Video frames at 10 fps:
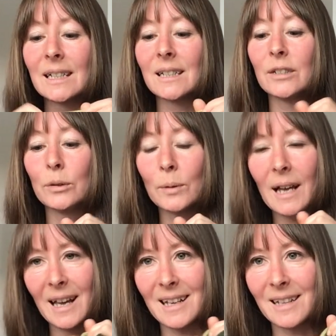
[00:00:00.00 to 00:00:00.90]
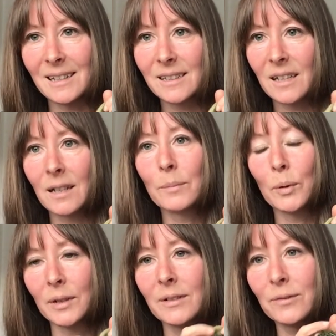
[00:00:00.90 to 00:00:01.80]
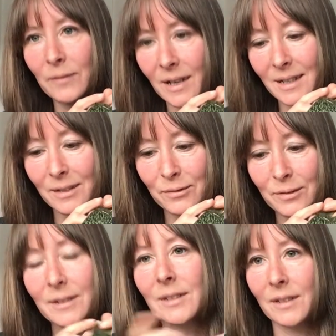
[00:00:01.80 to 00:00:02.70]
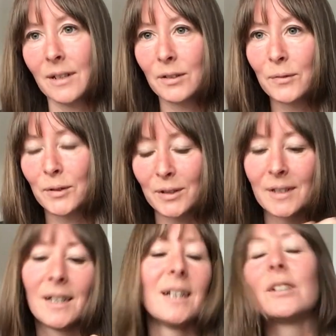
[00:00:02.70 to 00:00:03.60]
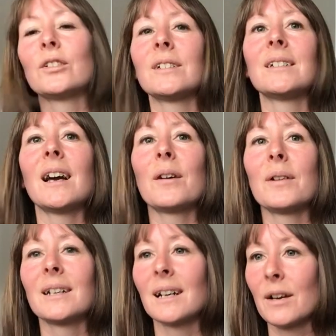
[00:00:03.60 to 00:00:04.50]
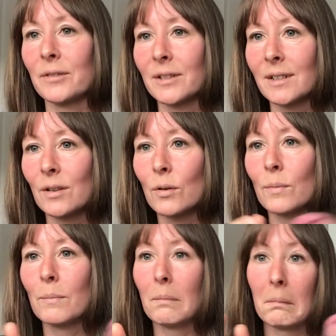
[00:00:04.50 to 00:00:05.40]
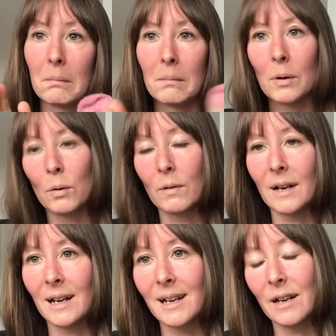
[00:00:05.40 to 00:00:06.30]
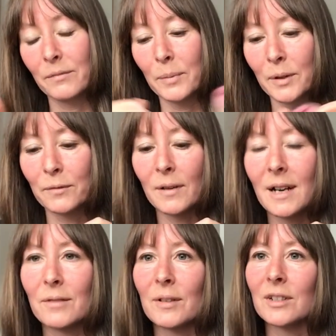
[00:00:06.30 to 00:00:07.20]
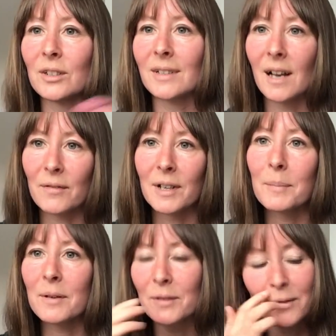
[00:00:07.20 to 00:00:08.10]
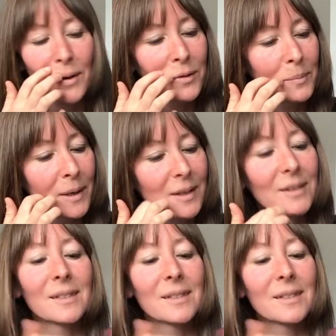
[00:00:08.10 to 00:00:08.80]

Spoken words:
UK 10.5 size foot. She's now an 11 or 11.5, and she's having a bit of a growth spurt.